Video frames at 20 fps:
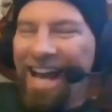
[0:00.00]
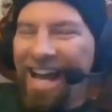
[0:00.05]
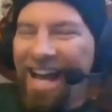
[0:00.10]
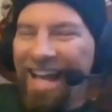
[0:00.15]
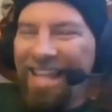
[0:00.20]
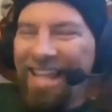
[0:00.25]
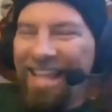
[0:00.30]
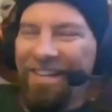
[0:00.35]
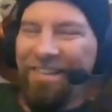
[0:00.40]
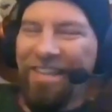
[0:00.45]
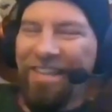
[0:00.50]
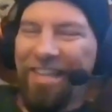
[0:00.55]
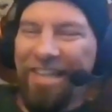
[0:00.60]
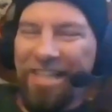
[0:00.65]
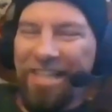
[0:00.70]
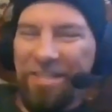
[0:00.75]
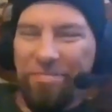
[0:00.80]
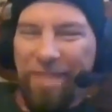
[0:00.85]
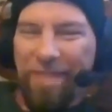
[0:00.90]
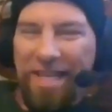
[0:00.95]
They don't need
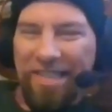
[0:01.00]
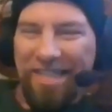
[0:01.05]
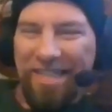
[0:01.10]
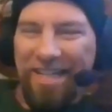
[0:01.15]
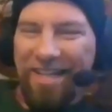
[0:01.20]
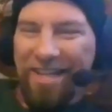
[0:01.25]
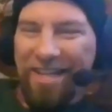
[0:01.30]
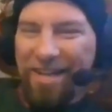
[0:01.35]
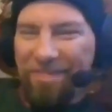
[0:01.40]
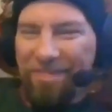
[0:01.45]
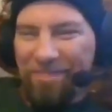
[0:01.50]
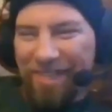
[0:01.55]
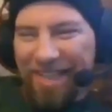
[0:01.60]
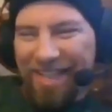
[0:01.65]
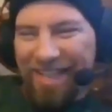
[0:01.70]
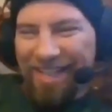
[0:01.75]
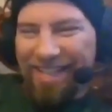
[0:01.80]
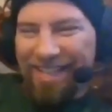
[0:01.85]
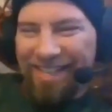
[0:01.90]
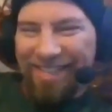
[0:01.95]
us messing it up.
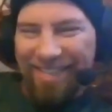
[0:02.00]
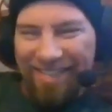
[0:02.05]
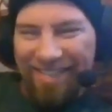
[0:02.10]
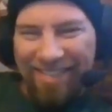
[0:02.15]
Yeah.